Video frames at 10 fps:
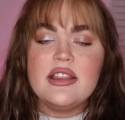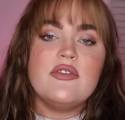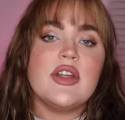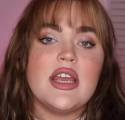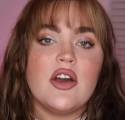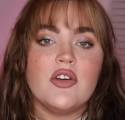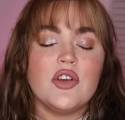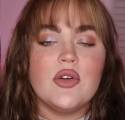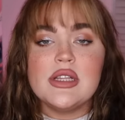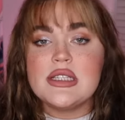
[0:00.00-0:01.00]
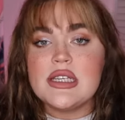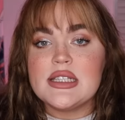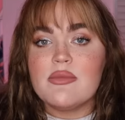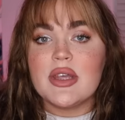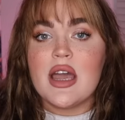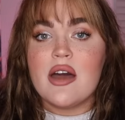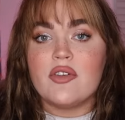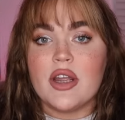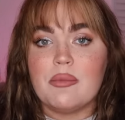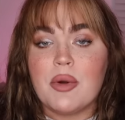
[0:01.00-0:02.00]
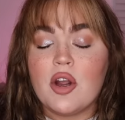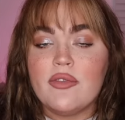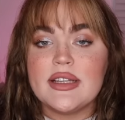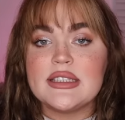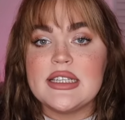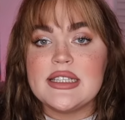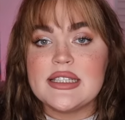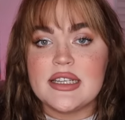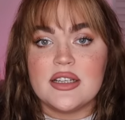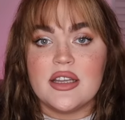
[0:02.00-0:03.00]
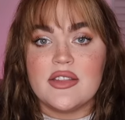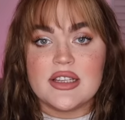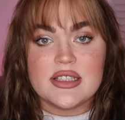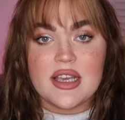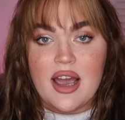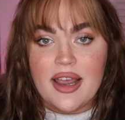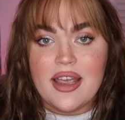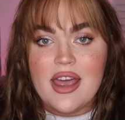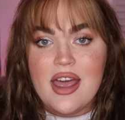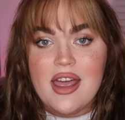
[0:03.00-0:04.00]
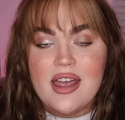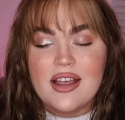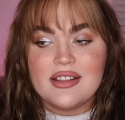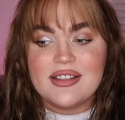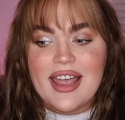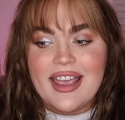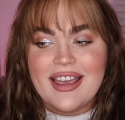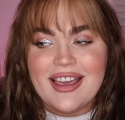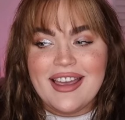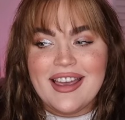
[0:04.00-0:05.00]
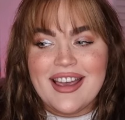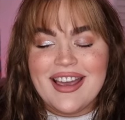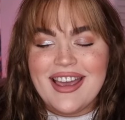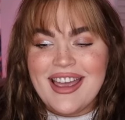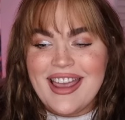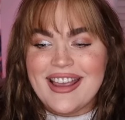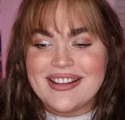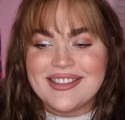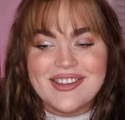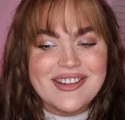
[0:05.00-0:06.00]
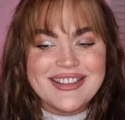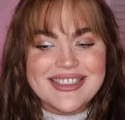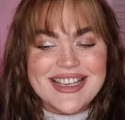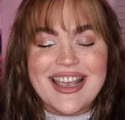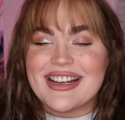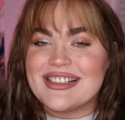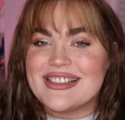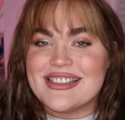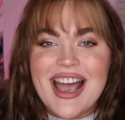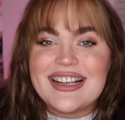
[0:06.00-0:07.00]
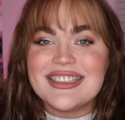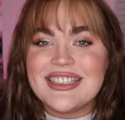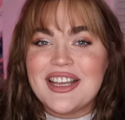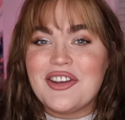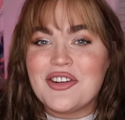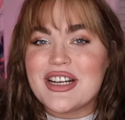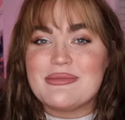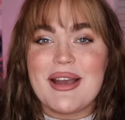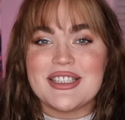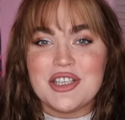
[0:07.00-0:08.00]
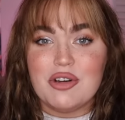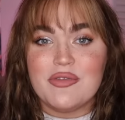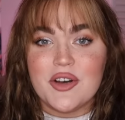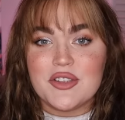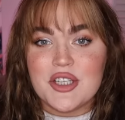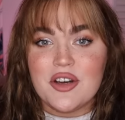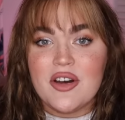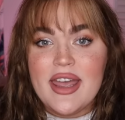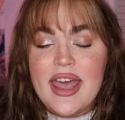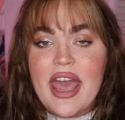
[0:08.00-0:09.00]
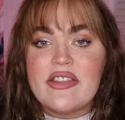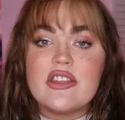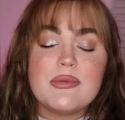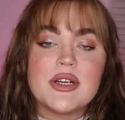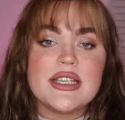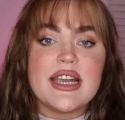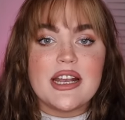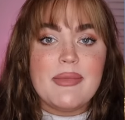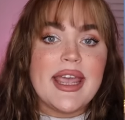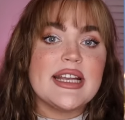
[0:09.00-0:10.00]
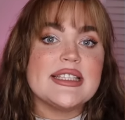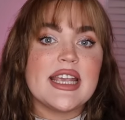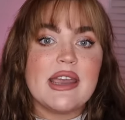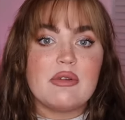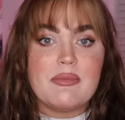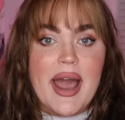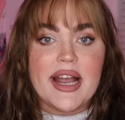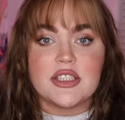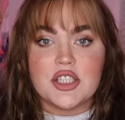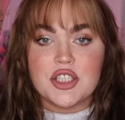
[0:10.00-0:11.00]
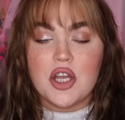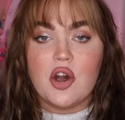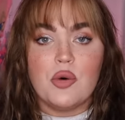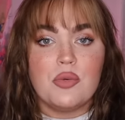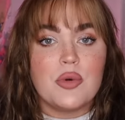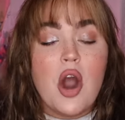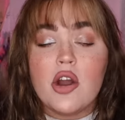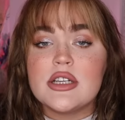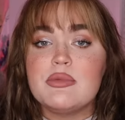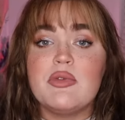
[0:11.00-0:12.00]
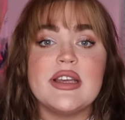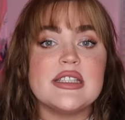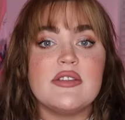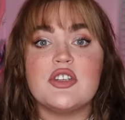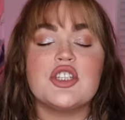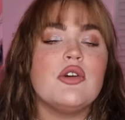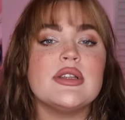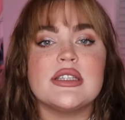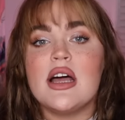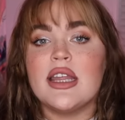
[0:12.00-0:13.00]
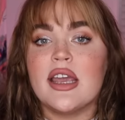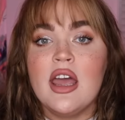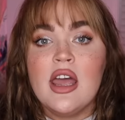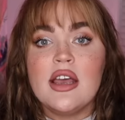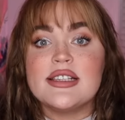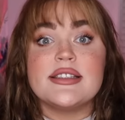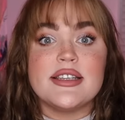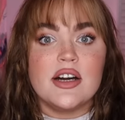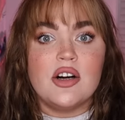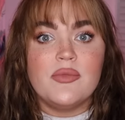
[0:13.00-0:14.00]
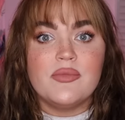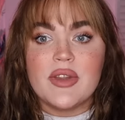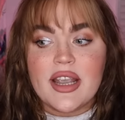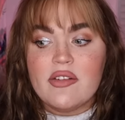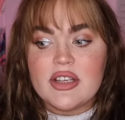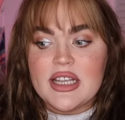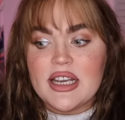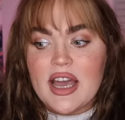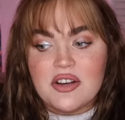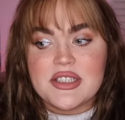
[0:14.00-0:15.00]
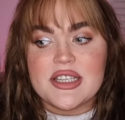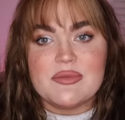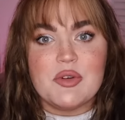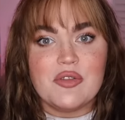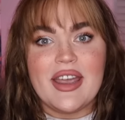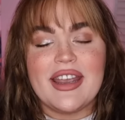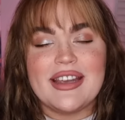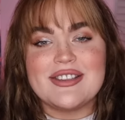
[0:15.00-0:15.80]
In the video, you can see something hovering perfectly still in the sky. Like, it looks exactly like you'd expect a UFO to. And then the person kind of pans the camera back to show cars moving and stuff, to show it's not like still, like everything else is moving.